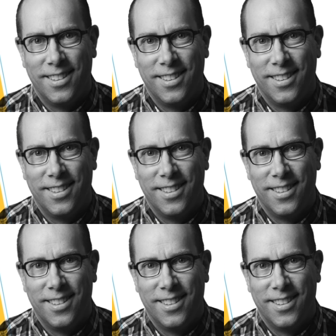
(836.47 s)

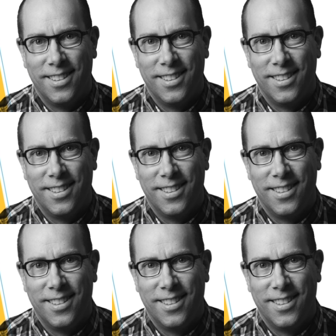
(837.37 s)

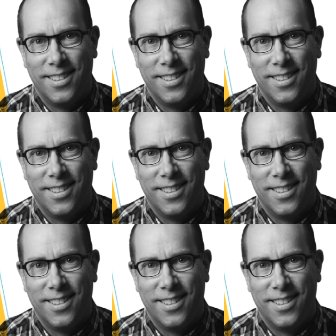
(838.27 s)

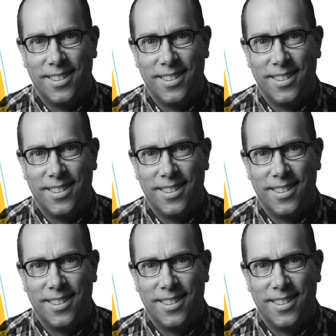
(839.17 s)
[no speech]